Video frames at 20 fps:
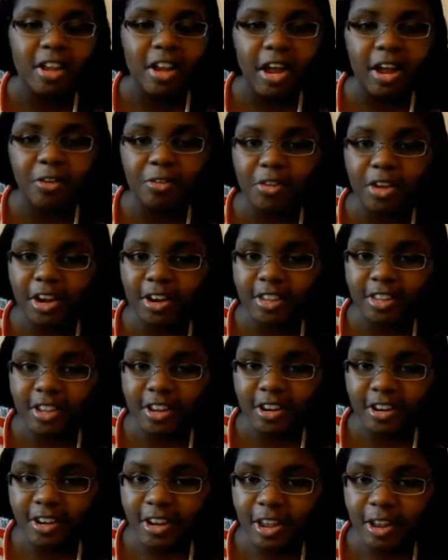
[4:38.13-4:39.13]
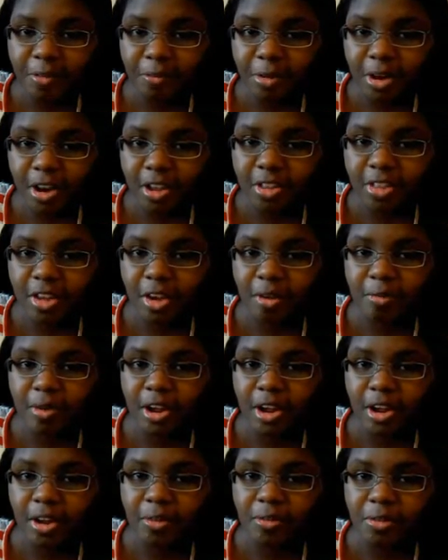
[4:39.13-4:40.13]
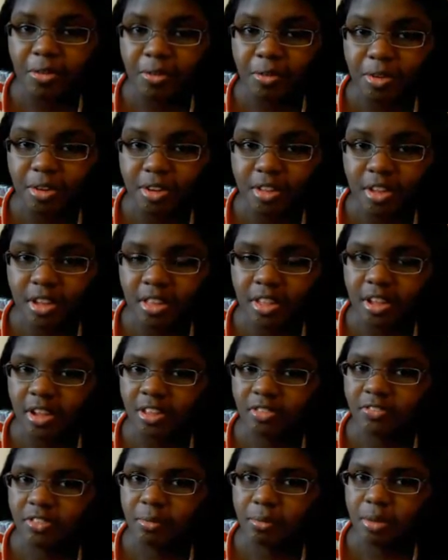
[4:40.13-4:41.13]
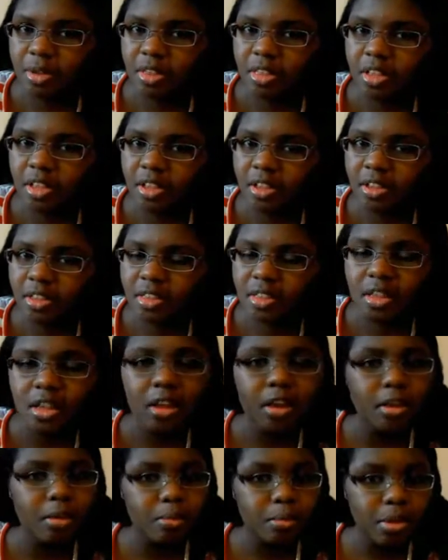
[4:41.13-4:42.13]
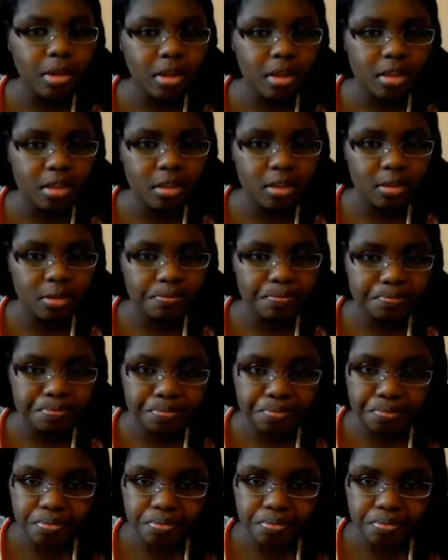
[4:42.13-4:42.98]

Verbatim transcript: I don't know how to say the name right, so I'm not gonna do it. It's, I think it's Familia's Pizza,